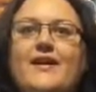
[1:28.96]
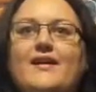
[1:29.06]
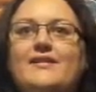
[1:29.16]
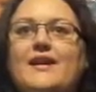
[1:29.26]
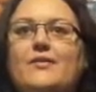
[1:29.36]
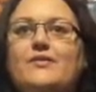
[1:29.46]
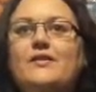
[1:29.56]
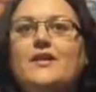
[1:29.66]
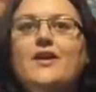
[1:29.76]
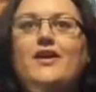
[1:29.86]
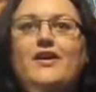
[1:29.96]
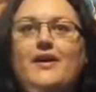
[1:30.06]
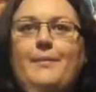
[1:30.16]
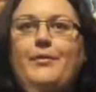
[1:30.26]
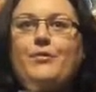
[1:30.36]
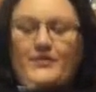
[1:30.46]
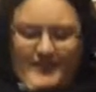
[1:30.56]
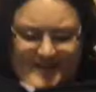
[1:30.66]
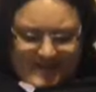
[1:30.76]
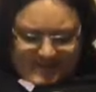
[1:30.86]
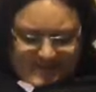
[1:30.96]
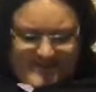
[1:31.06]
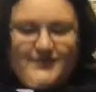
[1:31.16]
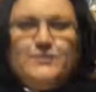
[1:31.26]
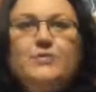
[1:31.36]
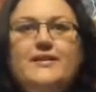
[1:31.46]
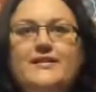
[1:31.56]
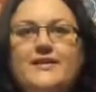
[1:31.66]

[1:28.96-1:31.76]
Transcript: I like that. Hope you all see that. It's The Walking